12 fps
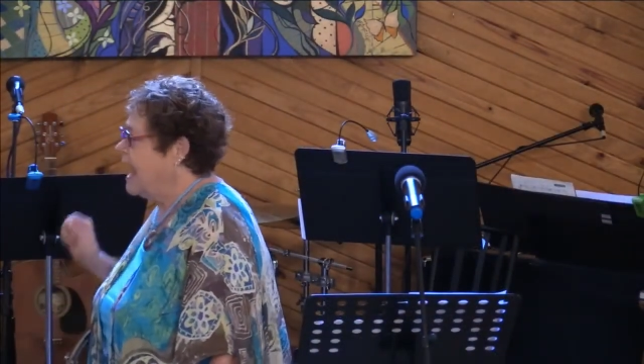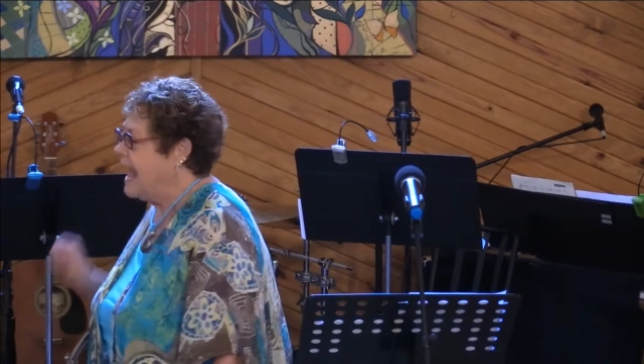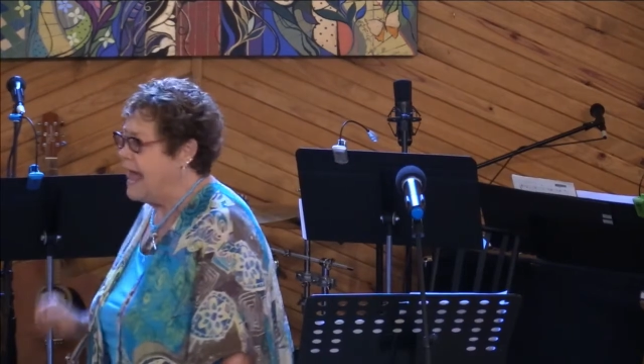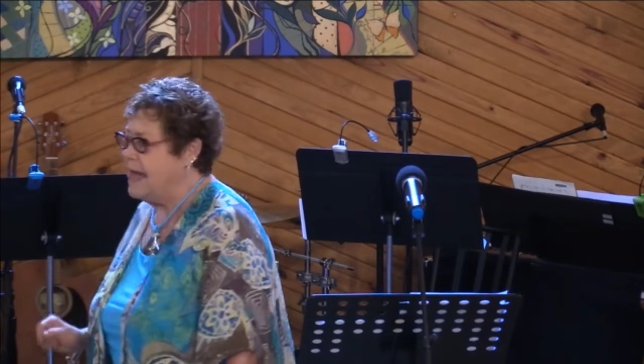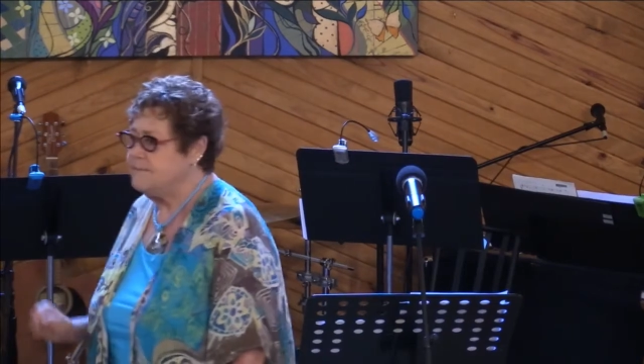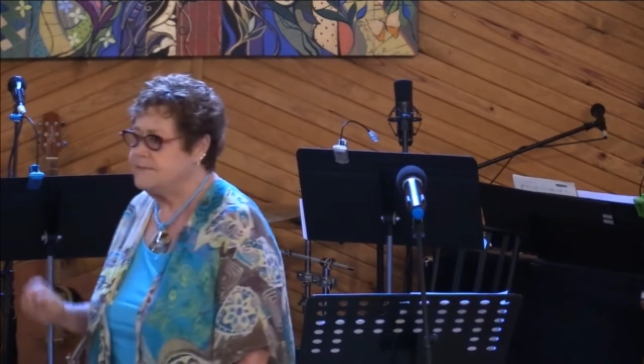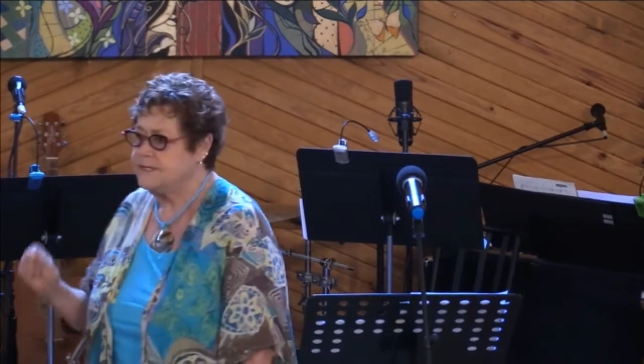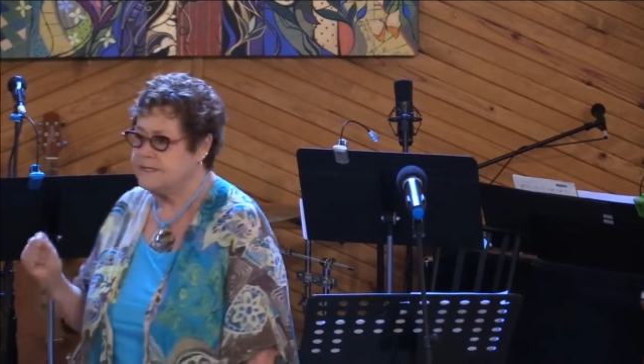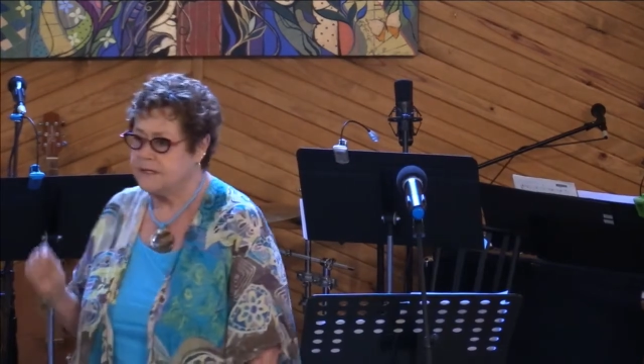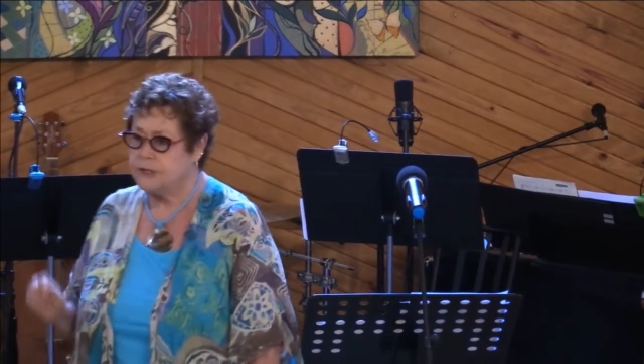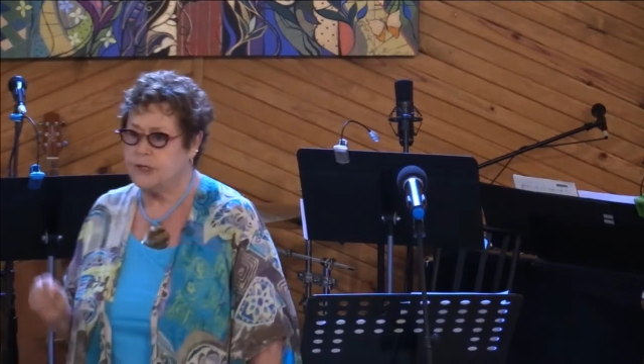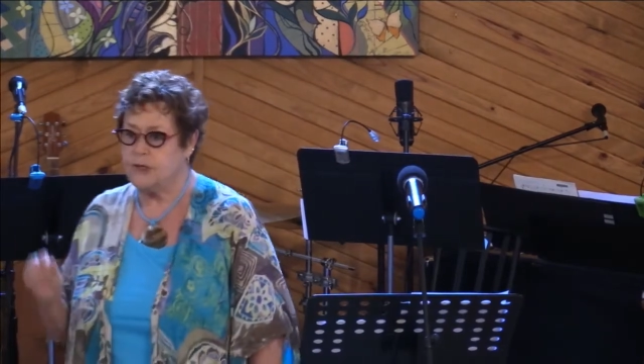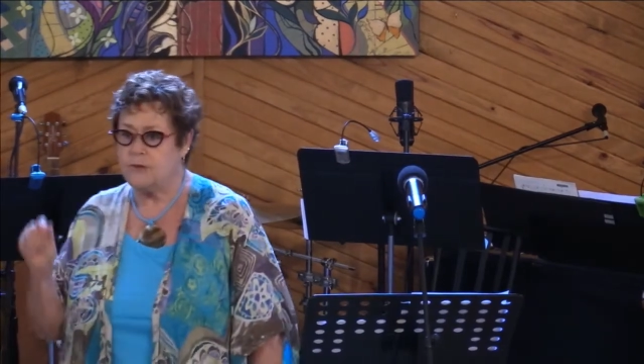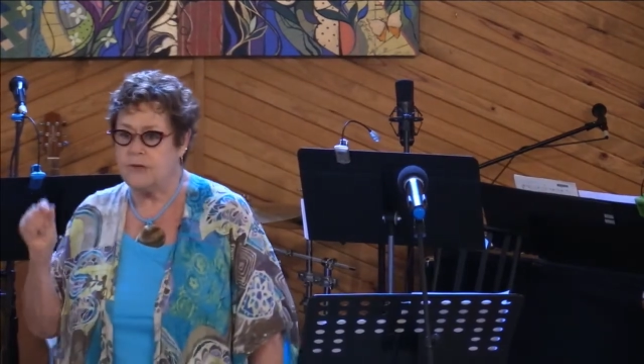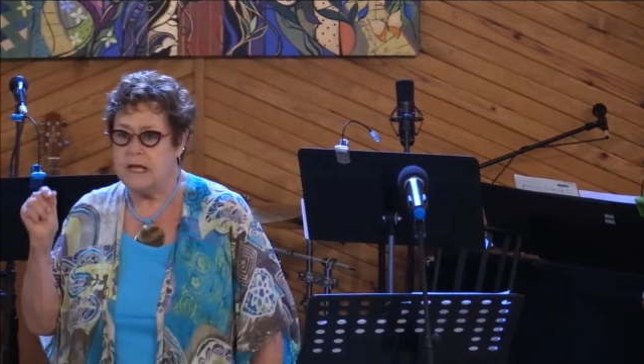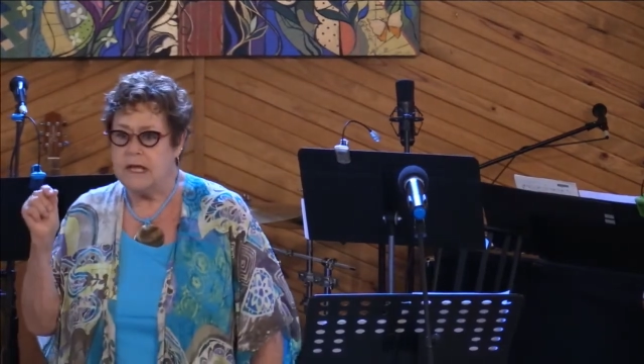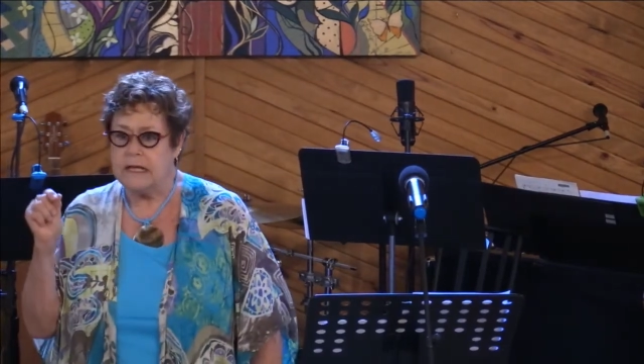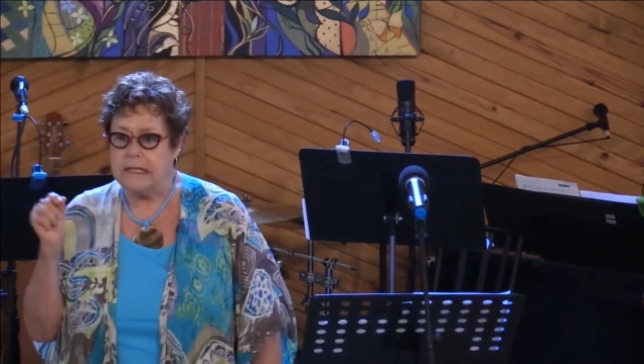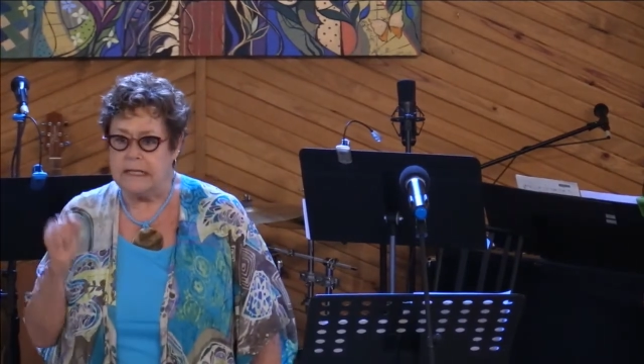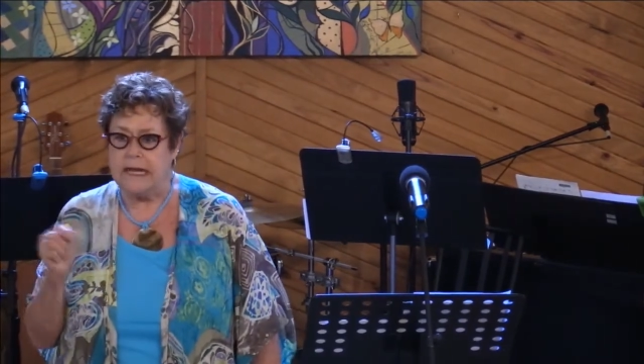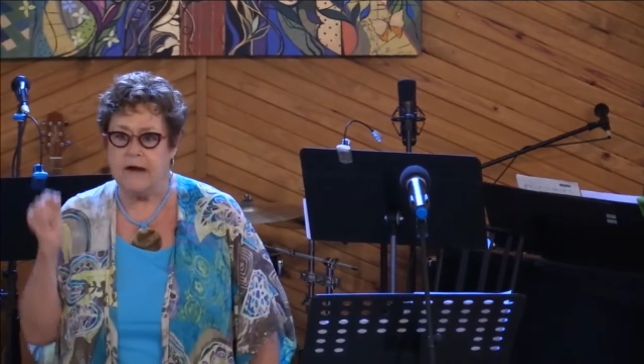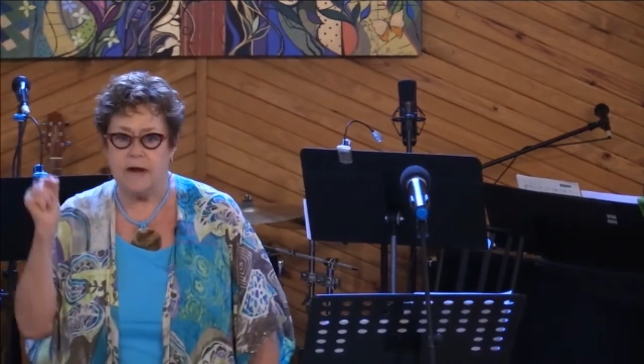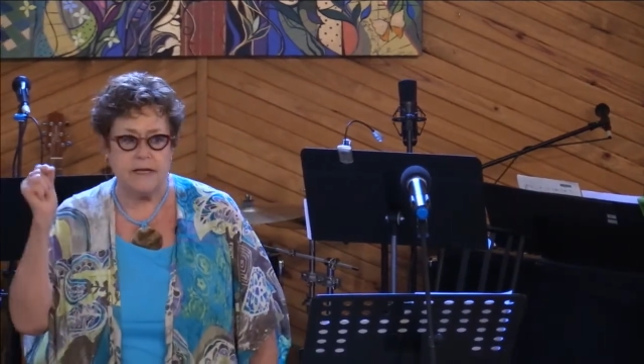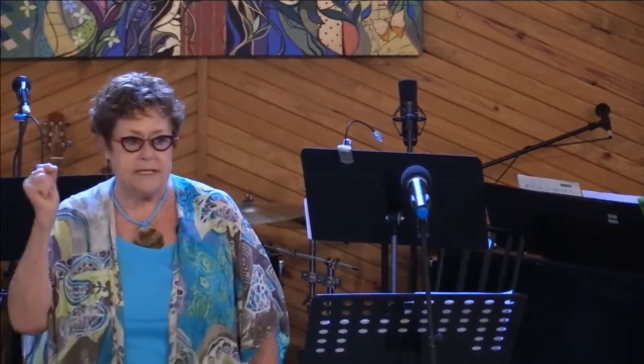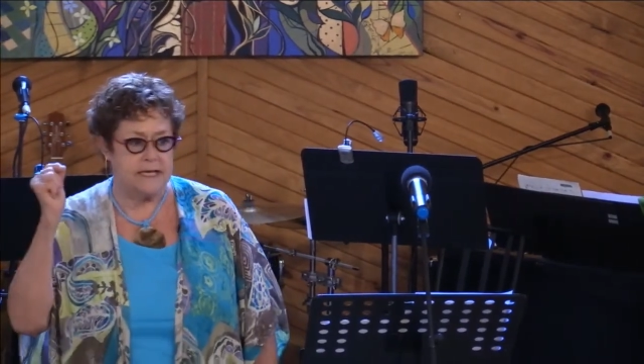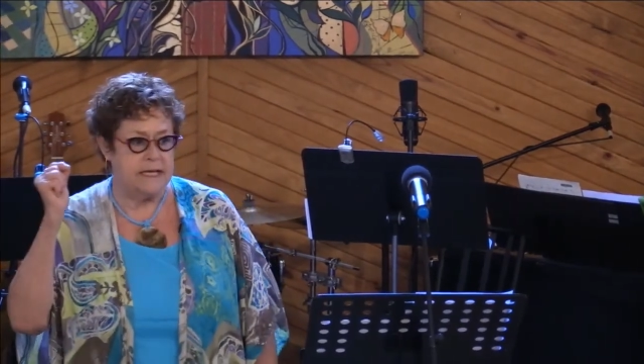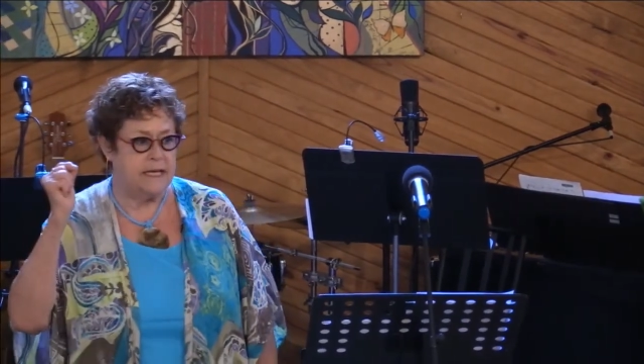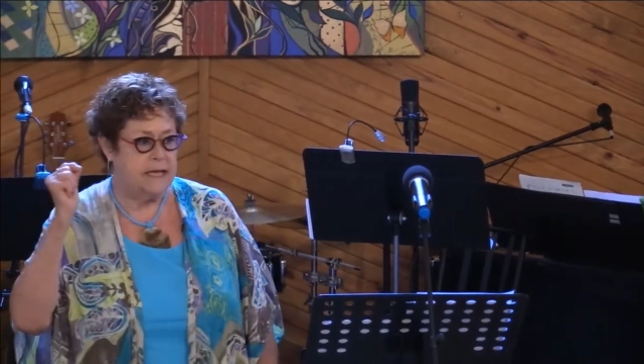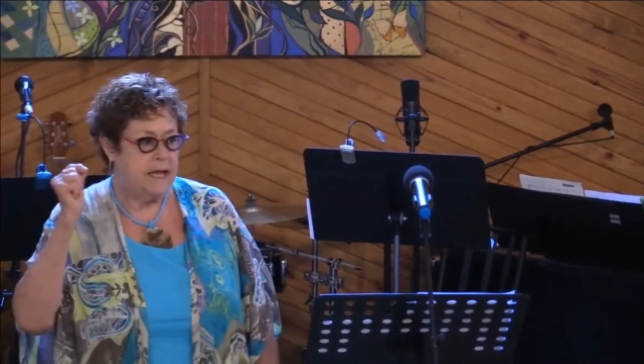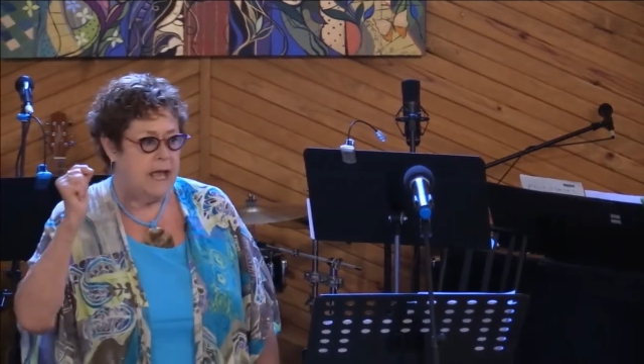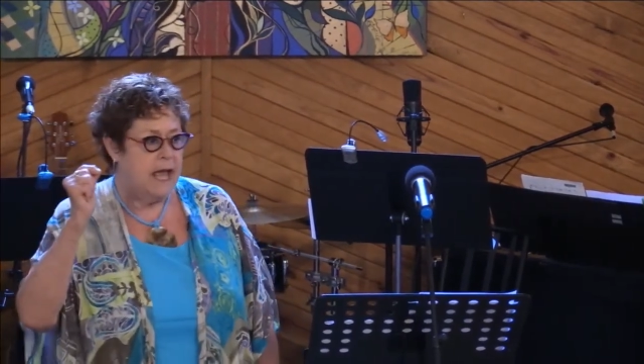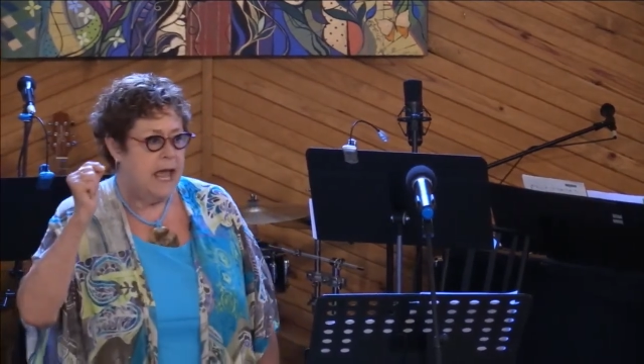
absolute clarity